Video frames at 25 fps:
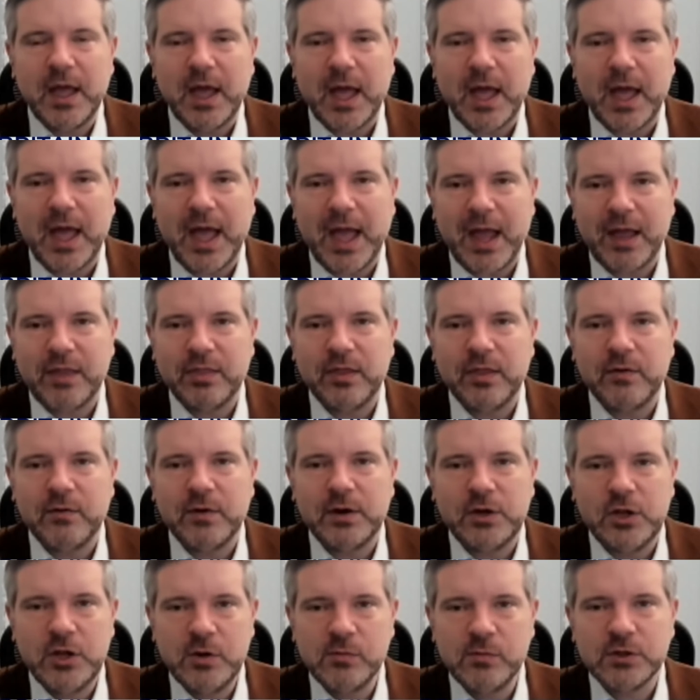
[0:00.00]
And there
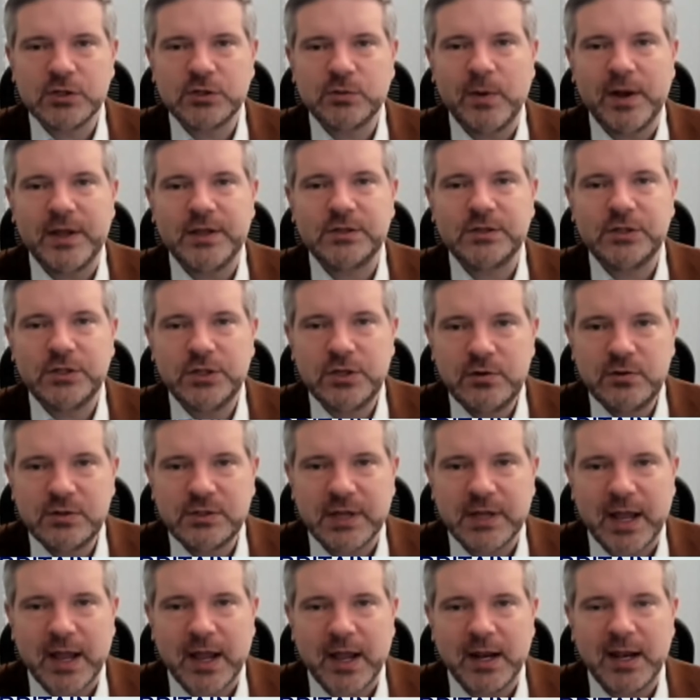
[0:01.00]
are numerous ways to
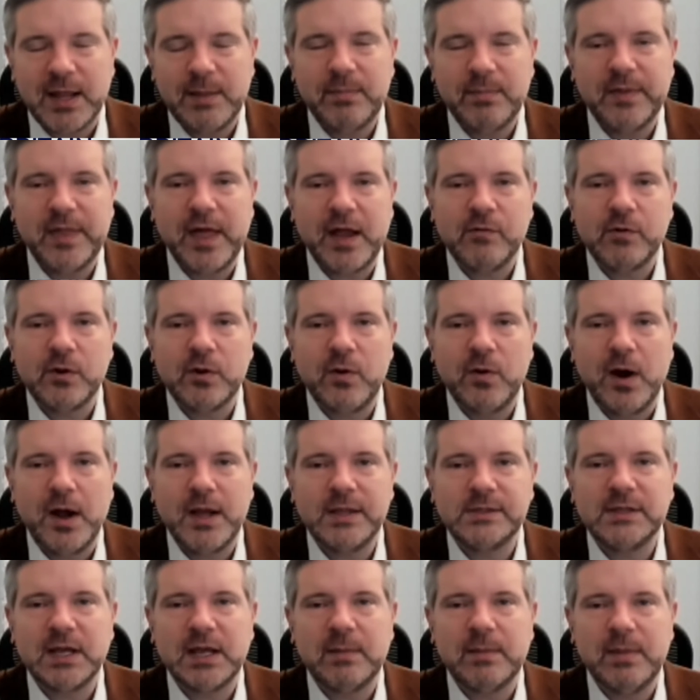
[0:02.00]
tackle it, but that
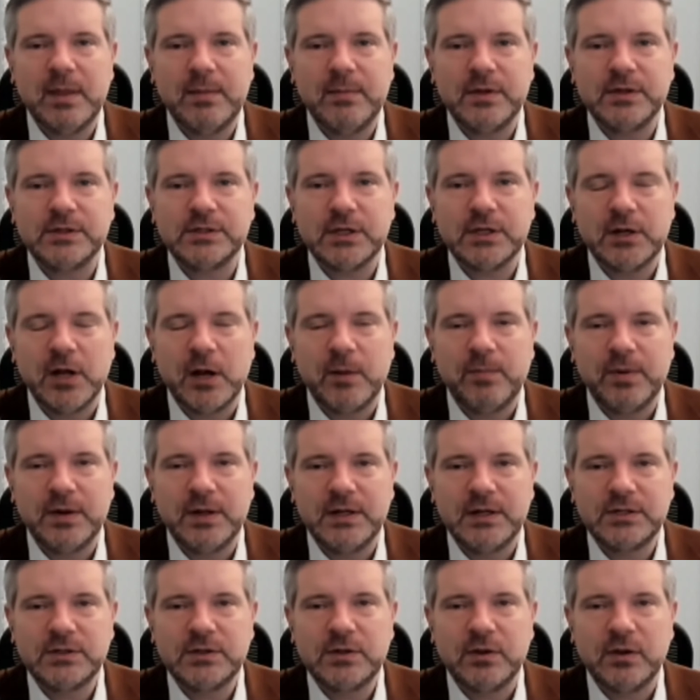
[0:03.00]
requires a commitment in our
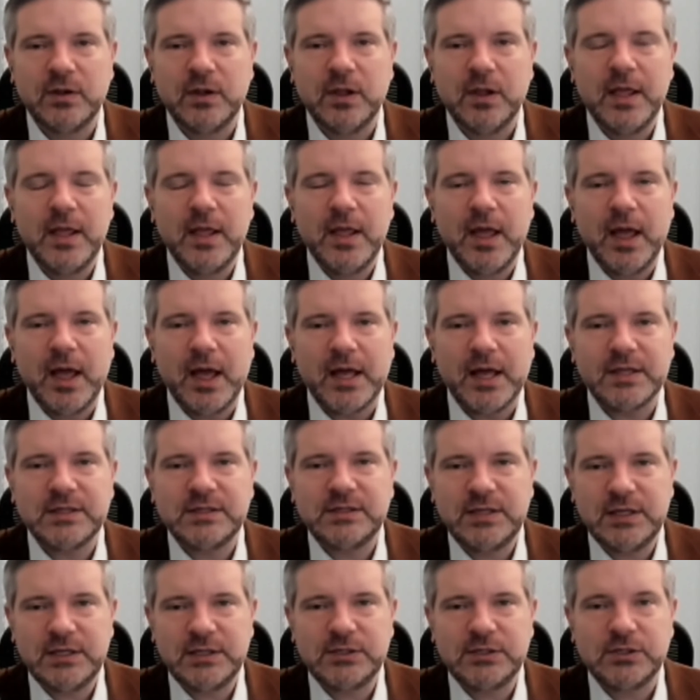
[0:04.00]
political
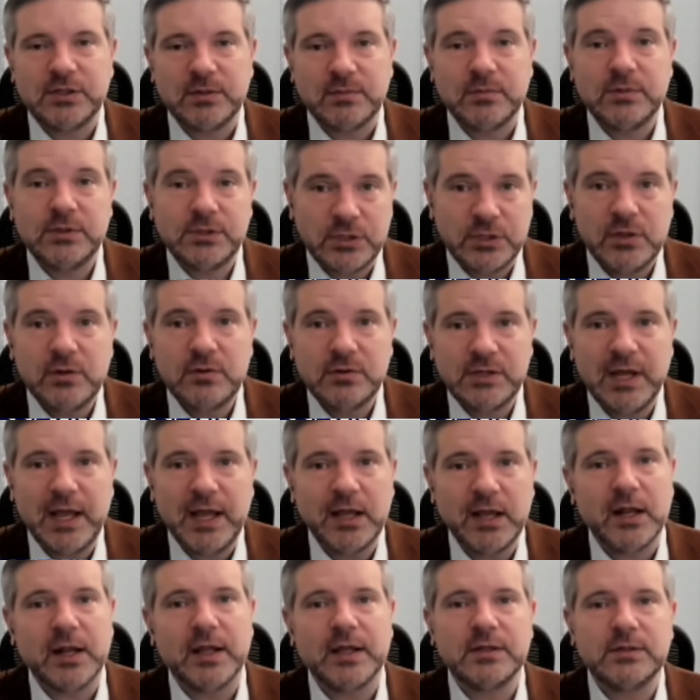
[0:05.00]
system to
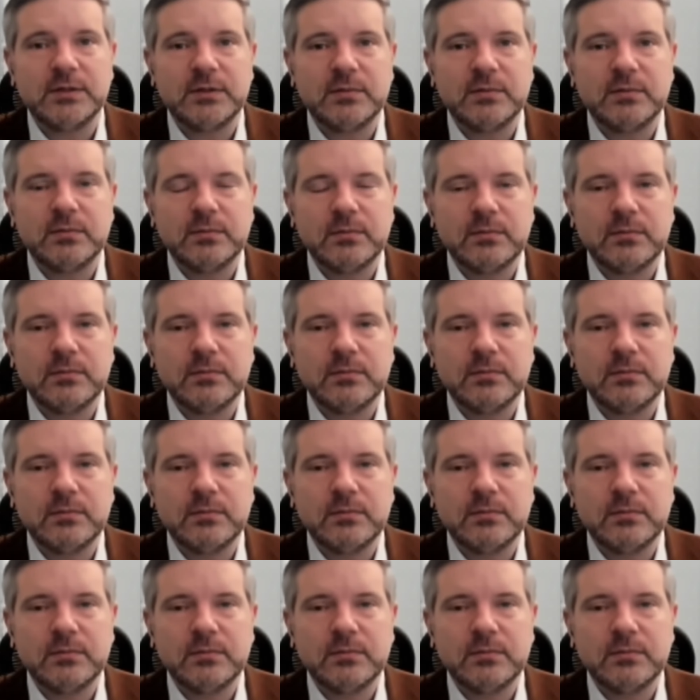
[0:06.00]
tackle it.